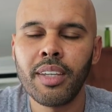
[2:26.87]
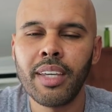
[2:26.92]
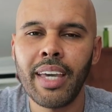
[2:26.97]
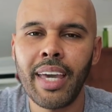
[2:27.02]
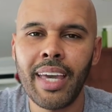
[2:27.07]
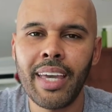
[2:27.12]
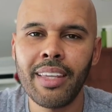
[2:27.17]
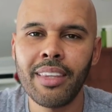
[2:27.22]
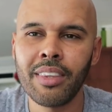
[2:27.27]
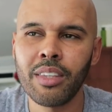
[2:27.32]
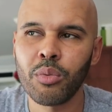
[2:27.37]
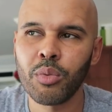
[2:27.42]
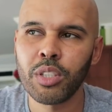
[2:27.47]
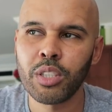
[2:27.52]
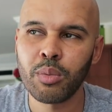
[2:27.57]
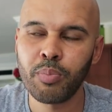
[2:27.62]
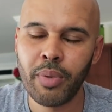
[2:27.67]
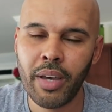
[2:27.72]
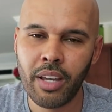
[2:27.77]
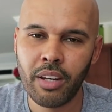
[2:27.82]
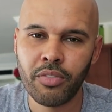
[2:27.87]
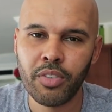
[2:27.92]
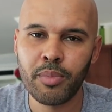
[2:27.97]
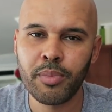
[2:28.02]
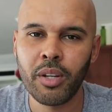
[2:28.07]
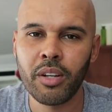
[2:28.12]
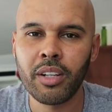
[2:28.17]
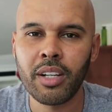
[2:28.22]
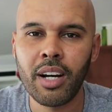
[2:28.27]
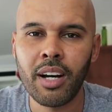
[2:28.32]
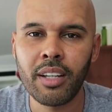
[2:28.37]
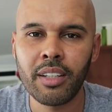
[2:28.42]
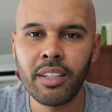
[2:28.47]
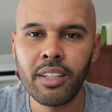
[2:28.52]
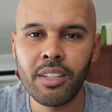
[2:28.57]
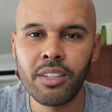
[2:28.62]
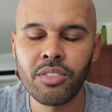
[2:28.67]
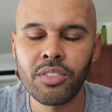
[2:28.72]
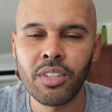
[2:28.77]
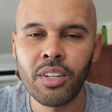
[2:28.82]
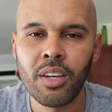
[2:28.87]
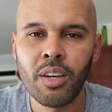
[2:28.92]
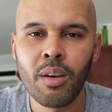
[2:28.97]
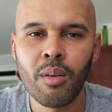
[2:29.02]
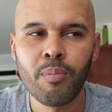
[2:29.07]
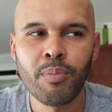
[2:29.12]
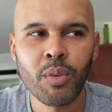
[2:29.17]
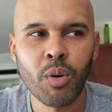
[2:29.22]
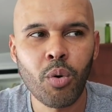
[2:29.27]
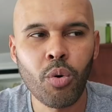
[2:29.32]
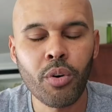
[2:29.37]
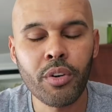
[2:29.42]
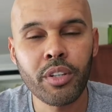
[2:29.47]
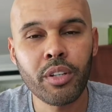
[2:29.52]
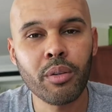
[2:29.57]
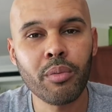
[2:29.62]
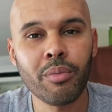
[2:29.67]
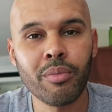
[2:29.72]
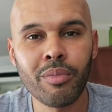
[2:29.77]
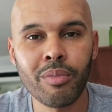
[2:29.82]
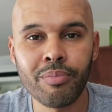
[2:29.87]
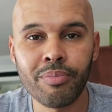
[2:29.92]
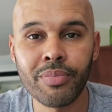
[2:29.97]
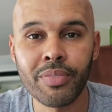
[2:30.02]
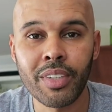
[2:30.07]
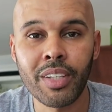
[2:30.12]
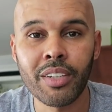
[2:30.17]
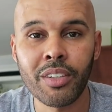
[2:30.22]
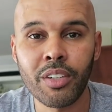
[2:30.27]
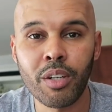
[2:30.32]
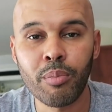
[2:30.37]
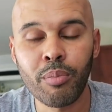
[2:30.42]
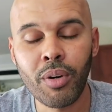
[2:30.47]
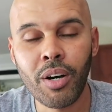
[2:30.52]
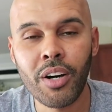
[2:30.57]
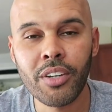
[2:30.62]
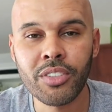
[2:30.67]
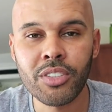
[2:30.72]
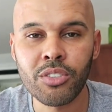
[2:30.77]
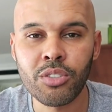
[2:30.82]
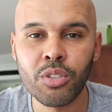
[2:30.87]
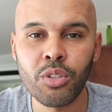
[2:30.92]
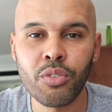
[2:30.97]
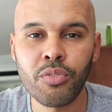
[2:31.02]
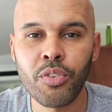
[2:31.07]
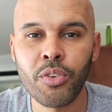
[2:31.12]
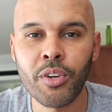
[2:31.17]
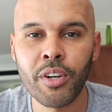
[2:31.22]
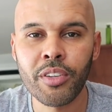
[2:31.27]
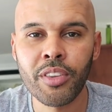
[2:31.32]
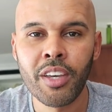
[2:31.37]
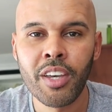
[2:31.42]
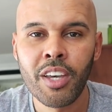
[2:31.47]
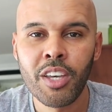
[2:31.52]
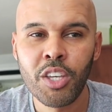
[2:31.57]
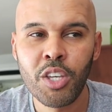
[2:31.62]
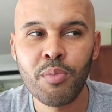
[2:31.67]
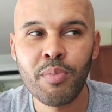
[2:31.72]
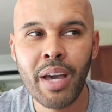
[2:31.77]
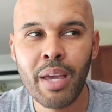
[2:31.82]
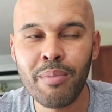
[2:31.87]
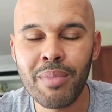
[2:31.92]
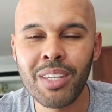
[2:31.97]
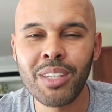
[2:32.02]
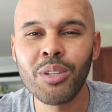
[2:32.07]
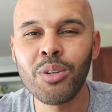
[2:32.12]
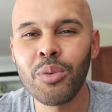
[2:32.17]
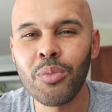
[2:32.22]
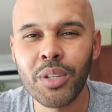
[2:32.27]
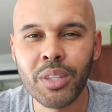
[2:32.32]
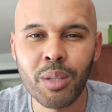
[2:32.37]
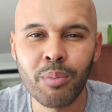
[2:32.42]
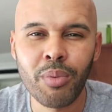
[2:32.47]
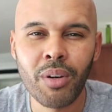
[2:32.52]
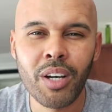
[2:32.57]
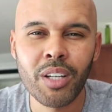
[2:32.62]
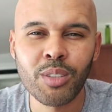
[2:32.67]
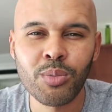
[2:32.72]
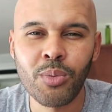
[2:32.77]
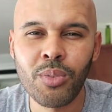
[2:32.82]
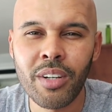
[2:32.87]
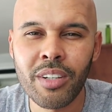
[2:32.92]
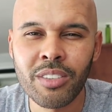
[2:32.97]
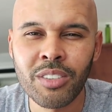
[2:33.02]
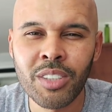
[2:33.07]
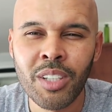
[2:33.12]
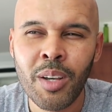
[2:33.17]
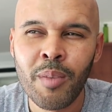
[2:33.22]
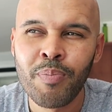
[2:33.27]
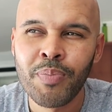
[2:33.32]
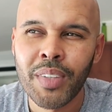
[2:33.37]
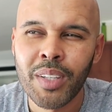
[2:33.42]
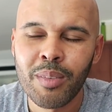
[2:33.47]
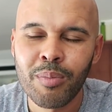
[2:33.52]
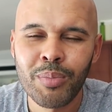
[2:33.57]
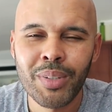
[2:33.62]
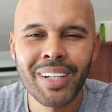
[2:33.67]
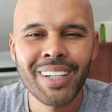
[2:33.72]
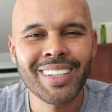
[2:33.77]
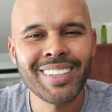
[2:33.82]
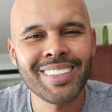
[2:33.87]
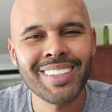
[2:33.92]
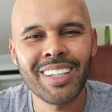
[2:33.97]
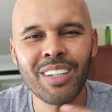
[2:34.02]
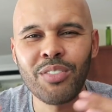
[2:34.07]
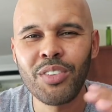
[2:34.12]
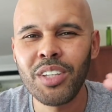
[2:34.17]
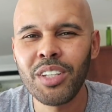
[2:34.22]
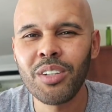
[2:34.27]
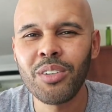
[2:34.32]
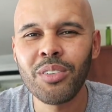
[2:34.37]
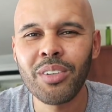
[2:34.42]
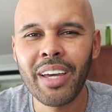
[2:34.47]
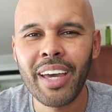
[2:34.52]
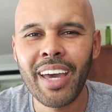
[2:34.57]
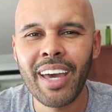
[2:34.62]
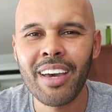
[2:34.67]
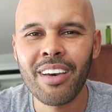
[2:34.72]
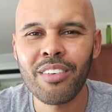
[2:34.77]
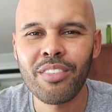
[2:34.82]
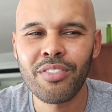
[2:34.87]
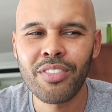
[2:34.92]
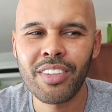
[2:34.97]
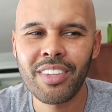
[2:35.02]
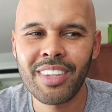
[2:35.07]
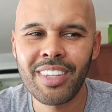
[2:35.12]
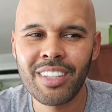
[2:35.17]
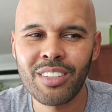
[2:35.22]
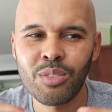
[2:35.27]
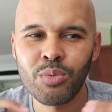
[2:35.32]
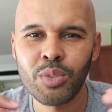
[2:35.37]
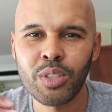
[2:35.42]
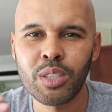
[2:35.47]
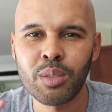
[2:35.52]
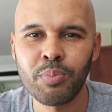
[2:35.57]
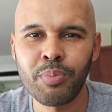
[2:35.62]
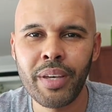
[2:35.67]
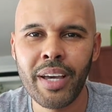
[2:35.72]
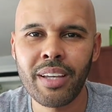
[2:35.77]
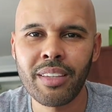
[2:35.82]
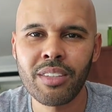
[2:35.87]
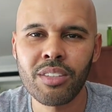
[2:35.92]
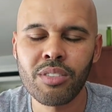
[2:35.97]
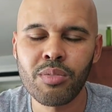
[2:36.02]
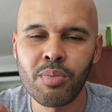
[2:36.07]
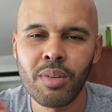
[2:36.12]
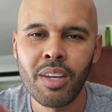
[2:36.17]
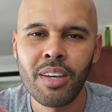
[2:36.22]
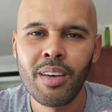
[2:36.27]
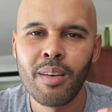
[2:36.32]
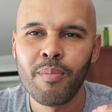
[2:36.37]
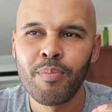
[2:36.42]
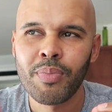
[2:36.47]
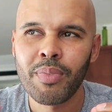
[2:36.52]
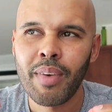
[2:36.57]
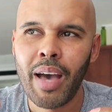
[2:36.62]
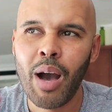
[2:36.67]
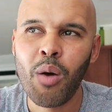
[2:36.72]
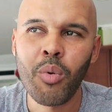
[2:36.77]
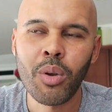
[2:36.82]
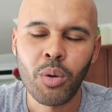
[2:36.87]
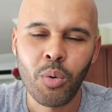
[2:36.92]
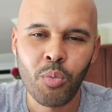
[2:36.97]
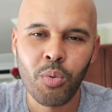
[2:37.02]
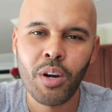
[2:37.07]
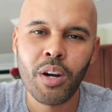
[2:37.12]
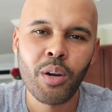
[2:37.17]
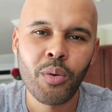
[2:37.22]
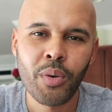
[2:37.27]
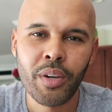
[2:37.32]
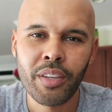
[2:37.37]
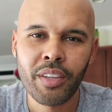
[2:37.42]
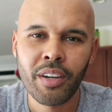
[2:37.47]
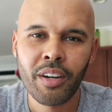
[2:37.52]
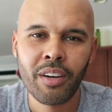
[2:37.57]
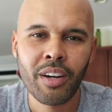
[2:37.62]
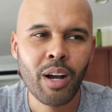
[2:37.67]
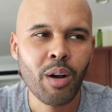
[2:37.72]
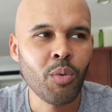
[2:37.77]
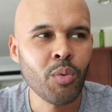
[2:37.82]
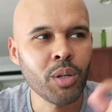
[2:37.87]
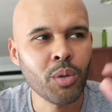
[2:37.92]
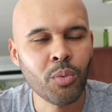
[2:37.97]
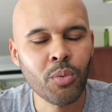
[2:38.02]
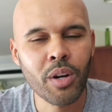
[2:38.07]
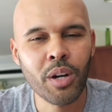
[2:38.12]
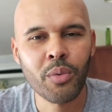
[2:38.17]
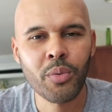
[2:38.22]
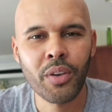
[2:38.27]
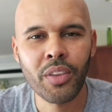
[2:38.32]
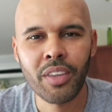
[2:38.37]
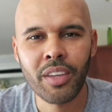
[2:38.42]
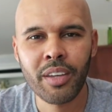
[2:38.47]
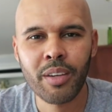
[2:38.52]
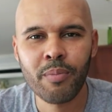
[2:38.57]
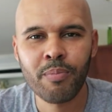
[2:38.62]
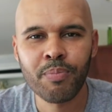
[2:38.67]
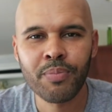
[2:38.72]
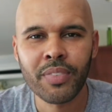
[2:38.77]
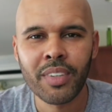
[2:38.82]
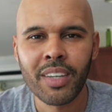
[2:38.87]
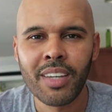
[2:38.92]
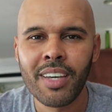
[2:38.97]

gain the respect from your colleagues or your you know your boss and so forth you might be doing what the boss wants but if you don't have this respect this i want to work with her i want to work with him